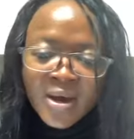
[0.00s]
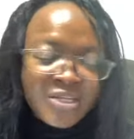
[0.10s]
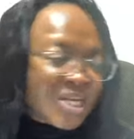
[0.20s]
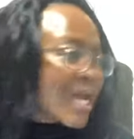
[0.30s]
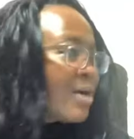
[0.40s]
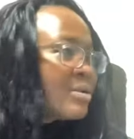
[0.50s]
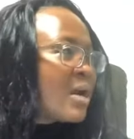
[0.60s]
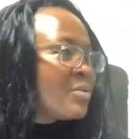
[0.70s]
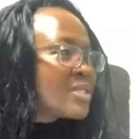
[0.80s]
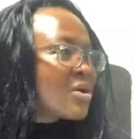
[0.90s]
Check out
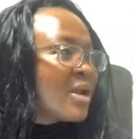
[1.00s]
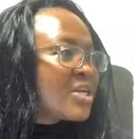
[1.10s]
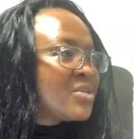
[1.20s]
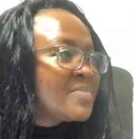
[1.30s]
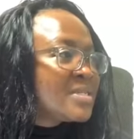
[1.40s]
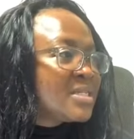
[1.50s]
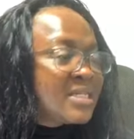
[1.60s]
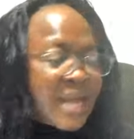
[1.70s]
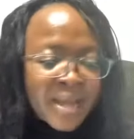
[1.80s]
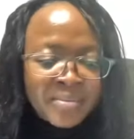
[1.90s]
our scholarship for
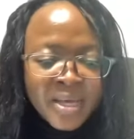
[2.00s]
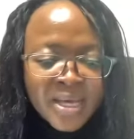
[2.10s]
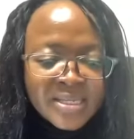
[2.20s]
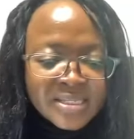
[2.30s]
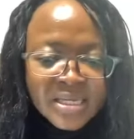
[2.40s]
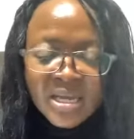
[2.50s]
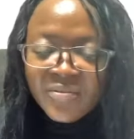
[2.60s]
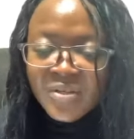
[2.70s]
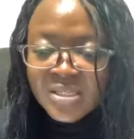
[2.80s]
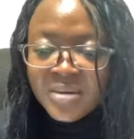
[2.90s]
today. See
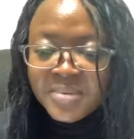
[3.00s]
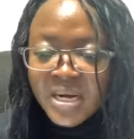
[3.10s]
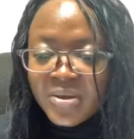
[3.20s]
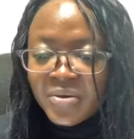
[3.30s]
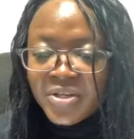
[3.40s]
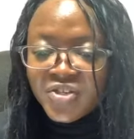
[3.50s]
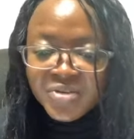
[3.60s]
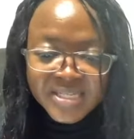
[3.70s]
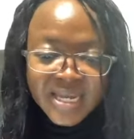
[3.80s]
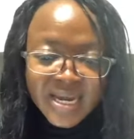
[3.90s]
if it's something that you're
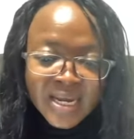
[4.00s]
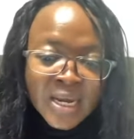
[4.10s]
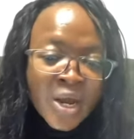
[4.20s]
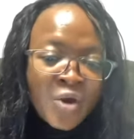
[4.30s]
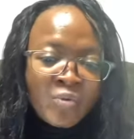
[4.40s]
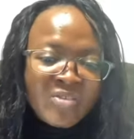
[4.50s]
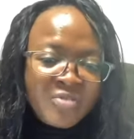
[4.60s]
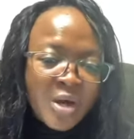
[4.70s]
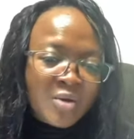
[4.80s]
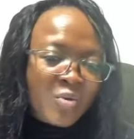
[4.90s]
interested in. We've
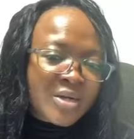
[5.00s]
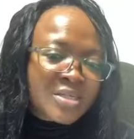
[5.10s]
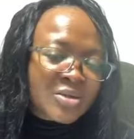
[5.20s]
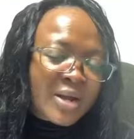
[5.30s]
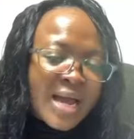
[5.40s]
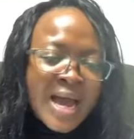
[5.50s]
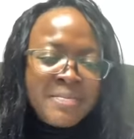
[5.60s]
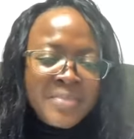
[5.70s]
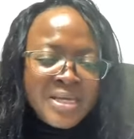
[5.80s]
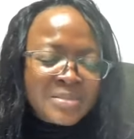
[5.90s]
done one scholarship. I
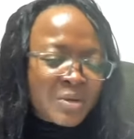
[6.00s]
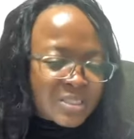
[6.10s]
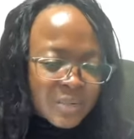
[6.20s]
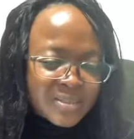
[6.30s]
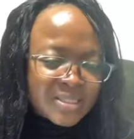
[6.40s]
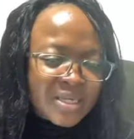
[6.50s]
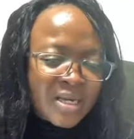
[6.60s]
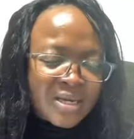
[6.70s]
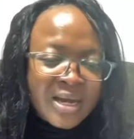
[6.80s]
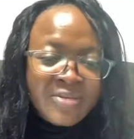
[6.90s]
missed because I was
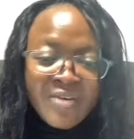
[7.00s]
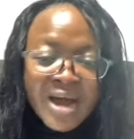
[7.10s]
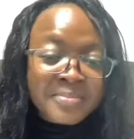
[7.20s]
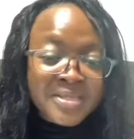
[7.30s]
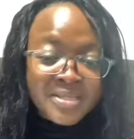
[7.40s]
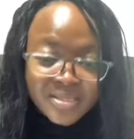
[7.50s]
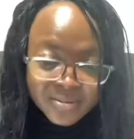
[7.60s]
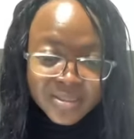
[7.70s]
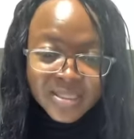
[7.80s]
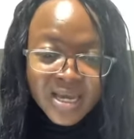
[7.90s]
sick. In fact, I'm
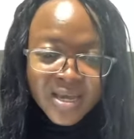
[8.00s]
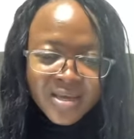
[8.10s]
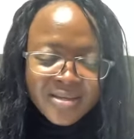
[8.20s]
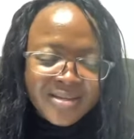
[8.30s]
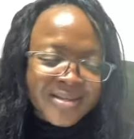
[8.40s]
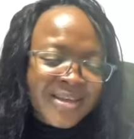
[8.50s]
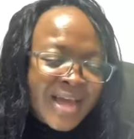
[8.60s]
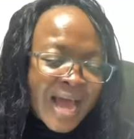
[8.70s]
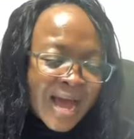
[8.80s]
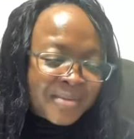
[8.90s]
still sick.
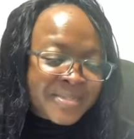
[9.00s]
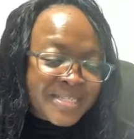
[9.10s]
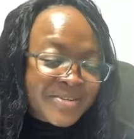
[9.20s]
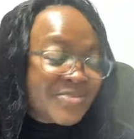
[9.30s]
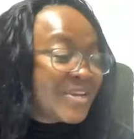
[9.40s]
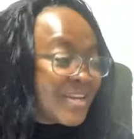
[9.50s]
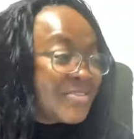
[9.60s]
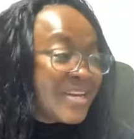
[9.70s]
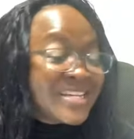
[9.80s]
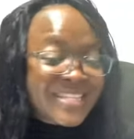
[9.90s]
I'm still really,
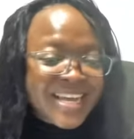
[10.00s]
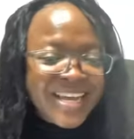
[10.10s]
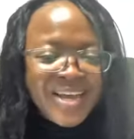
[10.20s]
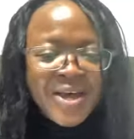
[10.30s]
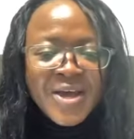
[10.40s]
really sick.